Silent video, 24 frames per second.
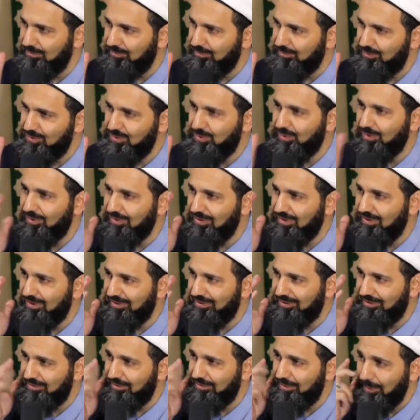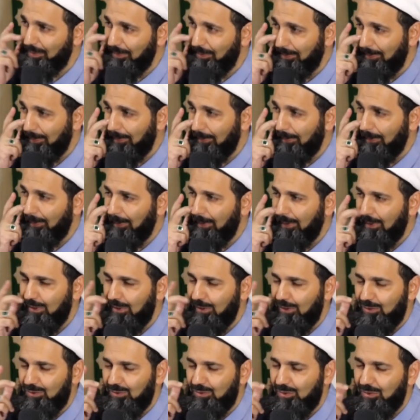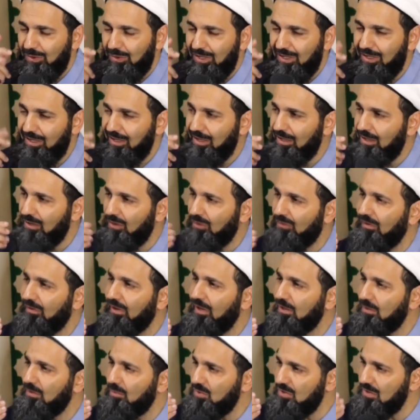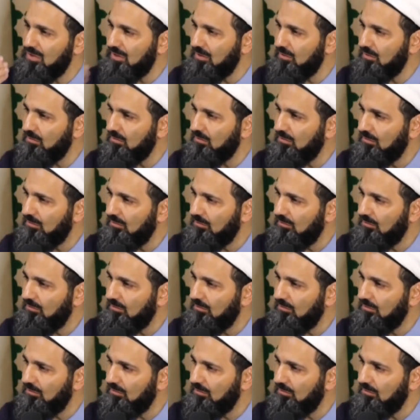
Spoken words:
Su al-dhan. To think ill of any Muslim,